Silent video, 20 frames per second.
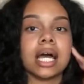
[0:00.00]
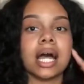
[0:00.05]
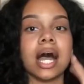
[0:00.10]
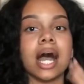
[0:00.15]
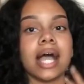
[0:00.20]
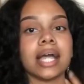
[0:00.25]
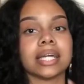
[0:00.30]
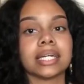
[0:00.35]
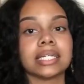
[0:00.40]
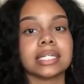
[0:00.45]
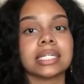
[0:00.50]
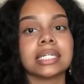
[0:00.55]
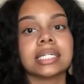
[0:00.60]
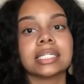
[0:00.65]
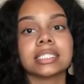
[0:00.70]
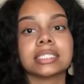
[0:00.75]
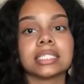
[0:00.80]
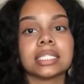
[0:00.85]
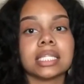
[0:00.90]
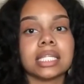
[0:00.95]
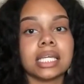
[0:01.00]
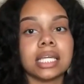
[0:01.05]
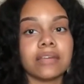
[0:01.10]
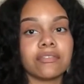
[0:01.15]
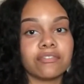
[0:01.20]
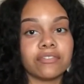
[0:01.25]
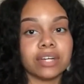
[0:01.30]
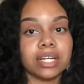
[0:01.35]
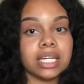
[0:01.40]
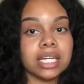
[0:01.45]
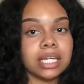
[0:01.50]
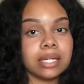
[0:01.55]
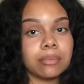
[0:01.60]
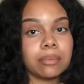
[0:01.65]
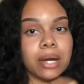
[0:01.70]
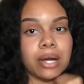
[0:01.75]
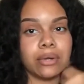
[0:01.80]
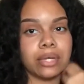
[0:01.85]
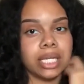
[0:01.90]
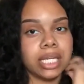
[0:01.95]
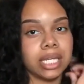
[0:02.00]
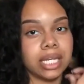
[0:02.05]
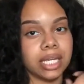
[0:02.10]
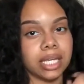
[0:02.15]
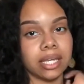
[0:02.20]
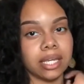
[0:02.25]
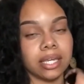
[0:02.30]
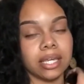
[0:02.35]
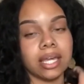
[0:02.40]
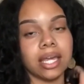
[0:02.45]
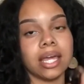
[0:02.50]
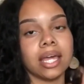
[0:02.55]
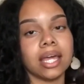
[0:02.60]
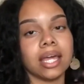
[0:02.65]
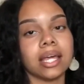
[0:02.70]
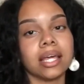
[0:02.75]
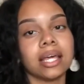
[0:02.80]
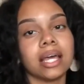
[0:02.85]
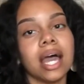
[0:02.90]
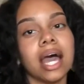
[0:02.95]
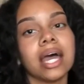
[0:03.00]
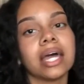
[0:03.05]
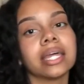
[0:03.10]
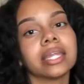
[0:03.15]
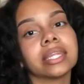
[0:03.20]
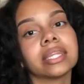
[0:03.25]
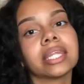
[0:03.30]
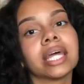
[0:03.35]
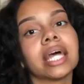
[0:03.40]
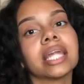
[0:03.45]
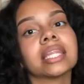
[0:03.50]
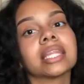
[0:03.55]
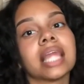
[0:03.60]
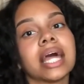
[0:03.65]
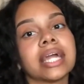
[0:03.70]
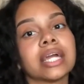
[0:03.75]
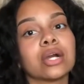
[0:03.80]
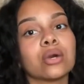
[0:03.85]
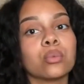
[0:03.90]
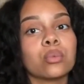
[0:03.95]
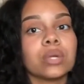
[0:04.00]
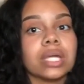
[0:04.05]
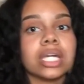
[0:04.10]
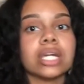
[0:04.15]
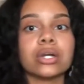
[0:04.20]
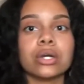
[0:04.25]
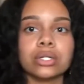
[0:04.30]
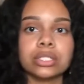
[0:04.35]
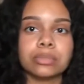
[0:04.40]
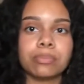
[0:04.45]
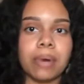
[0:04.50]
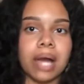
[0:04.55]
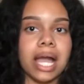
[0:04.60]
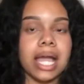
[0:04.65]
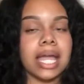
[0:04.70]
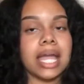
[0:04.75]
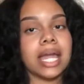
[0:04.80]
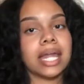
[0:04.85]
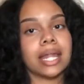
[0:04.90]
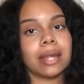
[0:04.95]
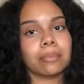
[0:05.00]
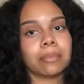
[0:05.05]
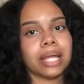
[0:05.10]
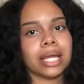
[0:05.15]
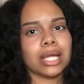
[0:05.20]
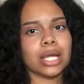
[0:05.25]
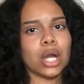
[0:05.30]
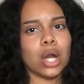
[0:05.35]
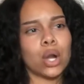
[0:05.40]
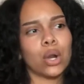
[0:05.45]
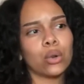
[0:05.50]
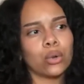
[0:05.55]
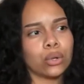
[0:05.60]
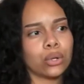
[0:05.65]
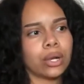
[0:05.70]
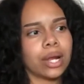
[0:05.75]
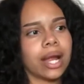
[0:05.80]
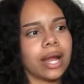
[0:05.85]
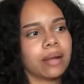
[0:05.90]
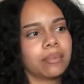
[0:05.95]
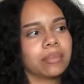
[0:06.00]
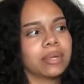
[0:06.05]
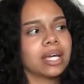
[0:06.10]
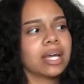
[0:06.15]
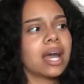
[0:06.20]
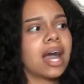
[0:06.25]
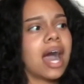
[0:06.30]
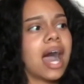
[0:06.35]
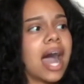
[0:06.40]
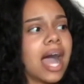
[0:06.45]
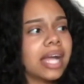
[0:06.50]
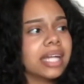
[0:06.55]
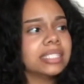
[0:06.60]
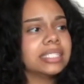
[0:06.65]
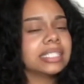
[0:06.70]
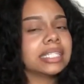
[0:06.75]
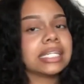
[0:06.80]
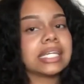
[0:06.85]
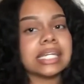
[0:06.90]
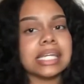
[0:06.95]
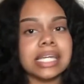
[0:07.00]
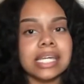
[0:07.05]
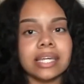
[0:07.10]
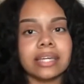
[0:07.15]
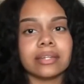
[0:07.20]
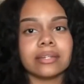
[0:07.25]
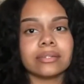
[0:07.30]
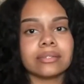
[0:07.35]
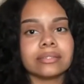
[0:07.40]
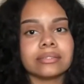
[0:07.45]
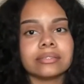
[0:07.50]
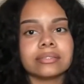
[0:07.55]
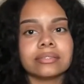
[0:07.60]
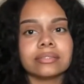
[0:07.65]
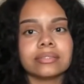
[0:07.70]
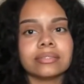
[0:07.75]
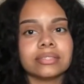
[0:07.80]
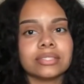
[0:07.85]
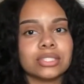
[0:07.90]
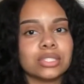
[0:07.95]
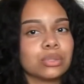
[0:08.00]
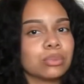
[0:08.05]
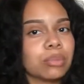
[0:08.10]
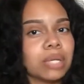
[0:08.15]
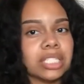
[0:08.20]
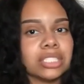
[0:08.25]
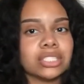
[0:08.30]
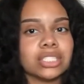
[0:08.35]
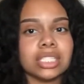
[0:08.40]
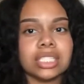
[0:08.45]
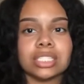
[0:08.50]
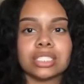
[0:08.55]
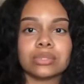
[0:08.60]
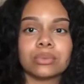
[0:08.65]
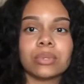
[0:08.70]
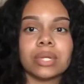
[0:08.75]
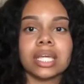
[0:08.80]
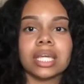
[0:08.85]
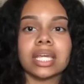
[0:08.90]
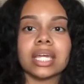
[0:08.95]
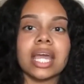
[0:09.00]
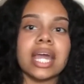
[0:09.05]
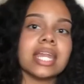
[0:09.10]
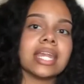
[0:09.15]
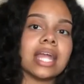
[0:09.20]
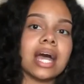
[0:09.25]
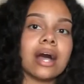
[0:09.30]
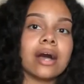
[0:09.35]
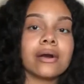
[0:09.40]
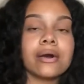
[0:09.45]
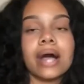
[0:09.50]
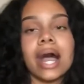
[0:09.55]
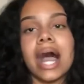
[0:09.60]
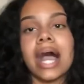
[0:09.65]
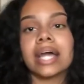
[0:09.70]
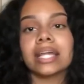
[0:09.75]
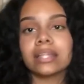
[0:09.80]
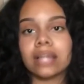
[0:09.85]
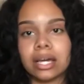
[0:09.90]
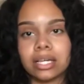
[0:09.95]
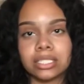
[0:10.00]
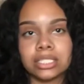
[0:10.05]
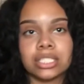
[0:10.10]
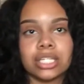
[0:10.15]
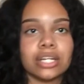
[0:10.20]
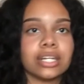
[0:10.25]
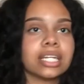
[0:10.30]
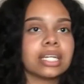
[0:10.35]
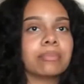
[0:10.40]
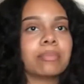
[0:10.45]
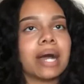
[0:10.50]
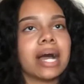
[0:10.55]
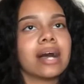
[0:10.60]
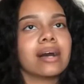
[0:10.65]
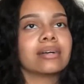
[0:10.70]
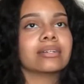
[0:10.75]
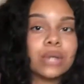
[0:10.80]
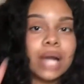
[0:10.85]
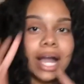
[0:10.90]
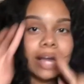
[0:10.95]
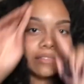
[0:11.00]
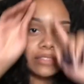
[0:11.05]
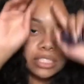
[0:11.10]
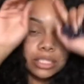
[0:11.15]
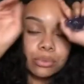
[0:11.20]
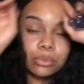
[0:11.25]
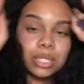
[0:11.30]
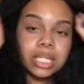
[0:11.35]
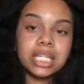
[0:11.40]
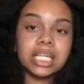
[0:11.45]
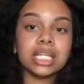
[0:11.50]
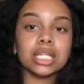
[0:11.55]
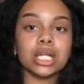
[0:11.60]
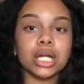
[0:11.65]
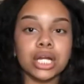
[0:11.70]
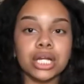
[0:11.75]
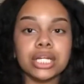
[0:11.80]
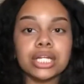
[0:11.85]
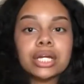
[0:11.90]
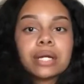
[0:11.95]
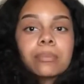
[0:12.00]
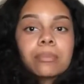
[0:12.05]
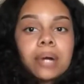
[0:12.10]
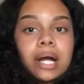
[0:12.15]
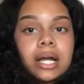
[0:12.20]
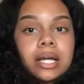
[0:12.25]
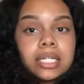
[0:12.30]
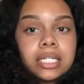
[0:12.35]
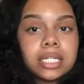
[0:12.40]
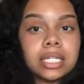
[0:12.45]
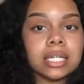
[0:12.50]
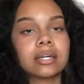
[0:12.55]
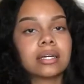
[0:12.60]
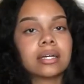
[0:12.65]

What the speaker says: I could easily forget about eating, and then like a week goes by and I'm like, oh crap, I didn't eat too much this week and now I lost 30 pounds. You have to really learn your body.